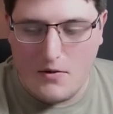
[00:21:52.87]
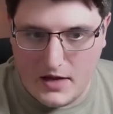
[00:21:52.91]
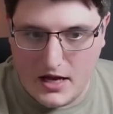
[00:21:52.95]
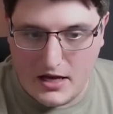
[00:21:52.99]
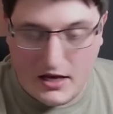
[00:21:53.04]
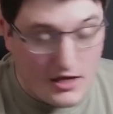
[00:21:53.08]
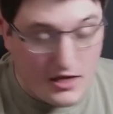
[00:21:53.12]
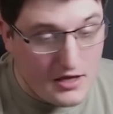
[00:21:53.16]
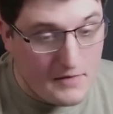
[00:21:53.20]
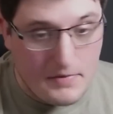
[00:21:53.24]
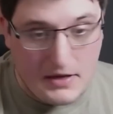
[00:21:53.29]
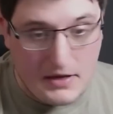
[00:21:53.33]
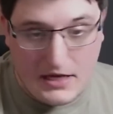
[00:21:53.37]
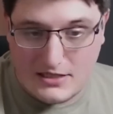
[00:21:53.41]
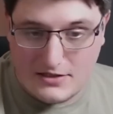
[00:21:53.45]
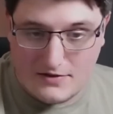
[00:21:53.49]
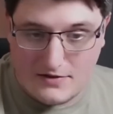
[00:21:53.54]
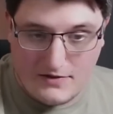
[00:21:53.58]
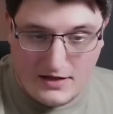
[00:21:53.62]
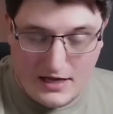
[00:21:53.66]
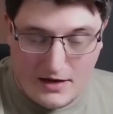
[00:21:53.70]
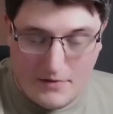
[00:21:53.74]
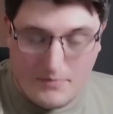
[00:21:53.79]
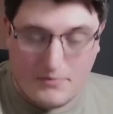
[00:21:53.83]
Another piece
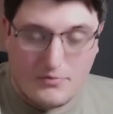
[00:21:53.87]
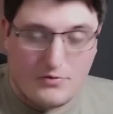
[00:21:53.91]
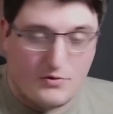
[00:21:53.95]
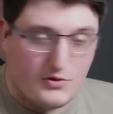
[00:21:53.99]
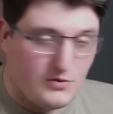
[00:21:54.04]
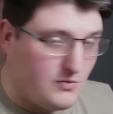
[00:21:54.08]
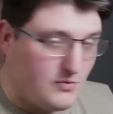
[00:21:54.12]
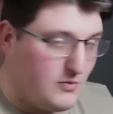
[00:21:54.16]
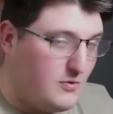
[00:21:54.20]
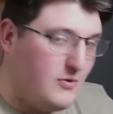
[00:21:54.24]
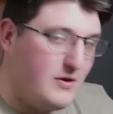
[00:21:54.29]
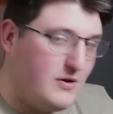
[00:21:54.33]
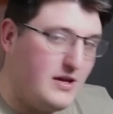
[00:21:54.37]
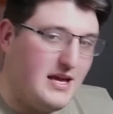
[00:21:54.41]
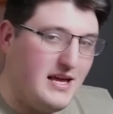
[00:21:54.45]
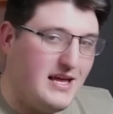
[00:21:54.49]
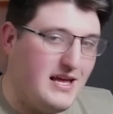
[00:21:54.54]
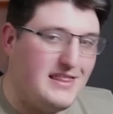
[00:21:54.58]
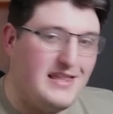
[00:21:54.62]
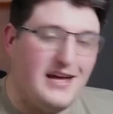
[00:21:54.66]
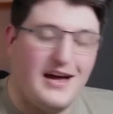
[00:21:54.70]
of the Emperor's war gear